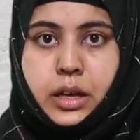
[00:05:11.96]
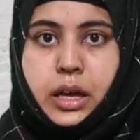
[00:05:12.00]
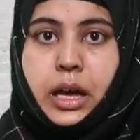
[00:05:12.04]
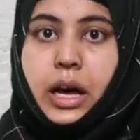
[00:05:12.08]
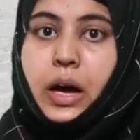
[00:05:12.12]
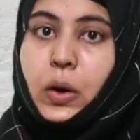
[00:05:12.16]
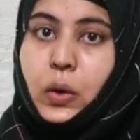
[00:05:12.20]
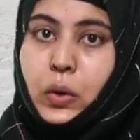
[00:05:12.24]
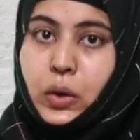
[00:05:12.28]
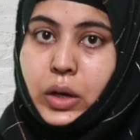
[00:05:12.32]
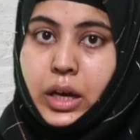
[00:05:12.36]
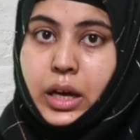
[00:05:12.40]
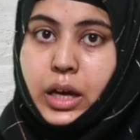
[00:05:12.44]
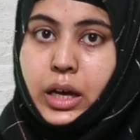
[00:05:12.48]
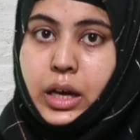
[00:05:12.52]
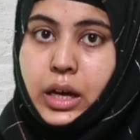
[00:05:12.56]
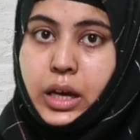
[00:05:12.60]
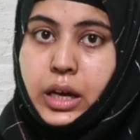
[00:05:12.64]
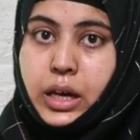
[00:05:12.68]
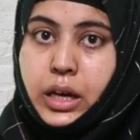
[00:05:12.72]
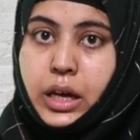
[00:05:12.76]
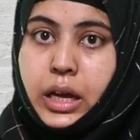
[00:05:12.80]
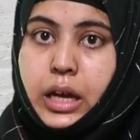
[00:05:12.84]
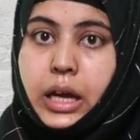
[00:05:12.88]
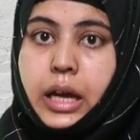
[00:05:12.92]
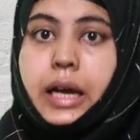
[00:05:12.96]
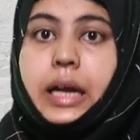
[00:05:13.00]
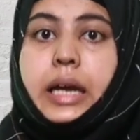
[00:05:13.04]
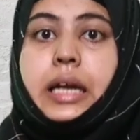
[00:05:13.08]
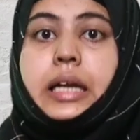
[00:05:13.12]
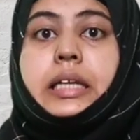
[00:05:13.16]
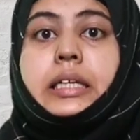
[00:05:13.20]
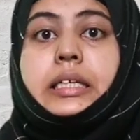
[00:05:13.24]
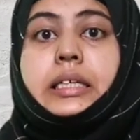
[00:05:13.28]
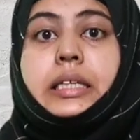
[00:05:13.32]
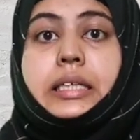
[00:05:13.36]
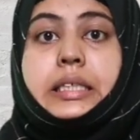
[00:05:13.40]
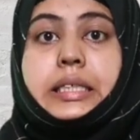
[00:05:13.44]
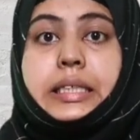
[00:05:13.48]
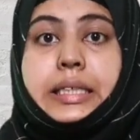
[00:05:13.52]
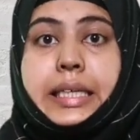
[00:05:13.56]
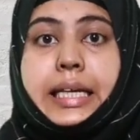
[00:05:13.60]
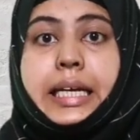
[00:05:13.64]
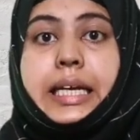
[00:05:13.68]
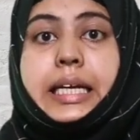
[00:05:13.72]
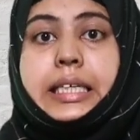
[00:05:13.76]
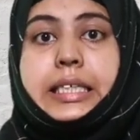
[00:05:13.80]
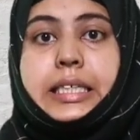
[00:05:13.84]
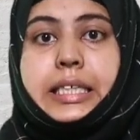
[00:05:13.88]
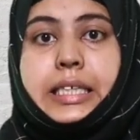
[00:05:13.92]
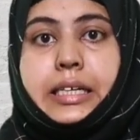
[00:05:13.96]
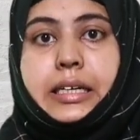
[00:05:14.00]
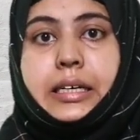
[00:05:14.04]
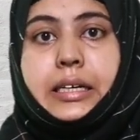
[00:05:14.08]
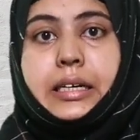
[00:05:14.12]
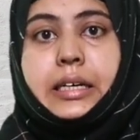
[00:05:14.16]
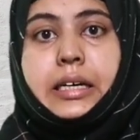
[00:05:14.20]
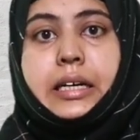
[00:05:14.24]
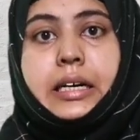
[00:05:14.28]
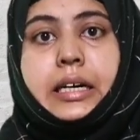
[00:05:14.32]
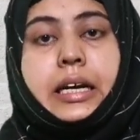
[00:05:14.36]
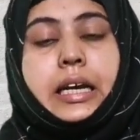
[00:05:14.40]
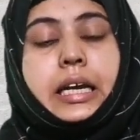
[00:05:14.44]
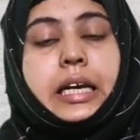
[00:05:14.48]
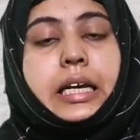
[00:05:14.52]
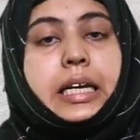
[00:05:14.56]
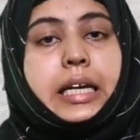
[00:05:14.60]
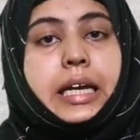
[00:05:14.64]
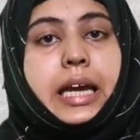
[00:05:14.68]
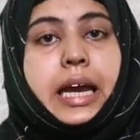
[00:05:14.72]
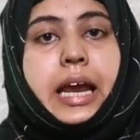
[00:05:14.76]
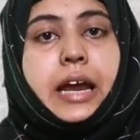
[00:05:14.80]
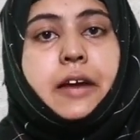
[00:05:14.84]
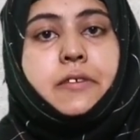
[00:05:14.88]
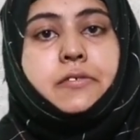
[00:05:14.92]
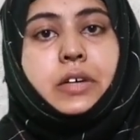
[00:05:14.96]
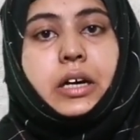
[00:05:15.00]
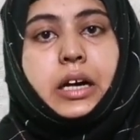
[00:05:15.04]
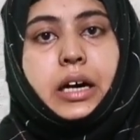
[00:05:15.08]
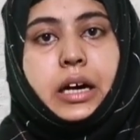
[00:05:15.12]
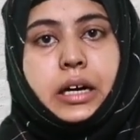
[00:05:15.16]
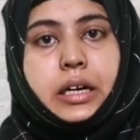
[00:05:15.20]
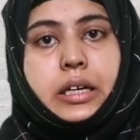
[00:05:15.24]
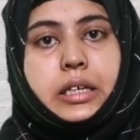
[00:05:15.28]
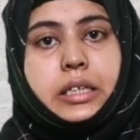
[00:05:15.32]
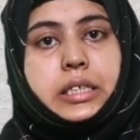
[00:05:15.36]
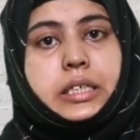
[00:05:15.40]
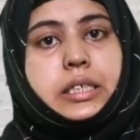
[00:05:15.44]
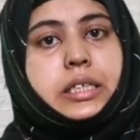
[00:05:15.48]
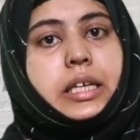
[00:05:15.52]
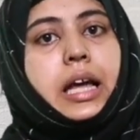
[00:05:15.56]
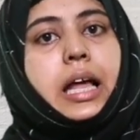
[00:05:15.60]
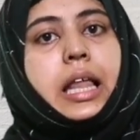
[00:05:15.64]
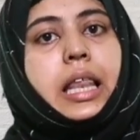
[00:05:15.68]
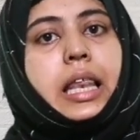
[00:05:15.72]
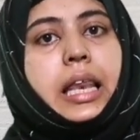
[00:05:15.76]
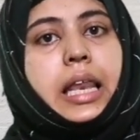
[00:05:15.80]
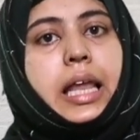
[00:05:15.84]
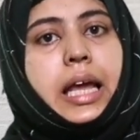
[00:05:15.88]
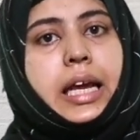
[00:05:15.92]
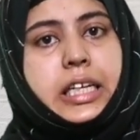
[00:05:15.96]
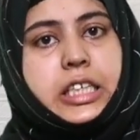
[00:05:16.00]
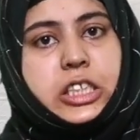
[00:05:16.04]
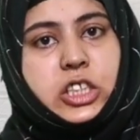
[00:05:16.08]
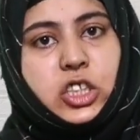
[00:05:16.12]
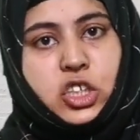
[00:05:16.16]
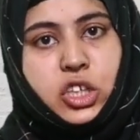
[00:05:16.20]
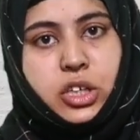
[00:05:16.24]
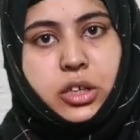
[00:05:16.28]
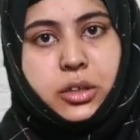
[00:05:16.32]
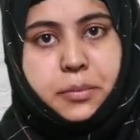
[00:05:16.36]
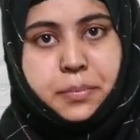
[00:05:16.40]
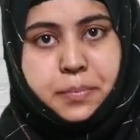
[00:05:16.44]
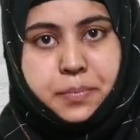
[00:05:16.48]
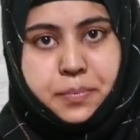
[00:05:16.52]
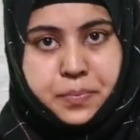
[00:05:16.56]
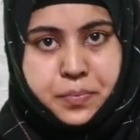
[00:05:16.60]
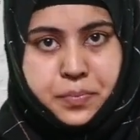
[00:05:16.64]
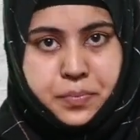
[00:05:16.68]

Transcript: Okay? The teacher gave us a lecture.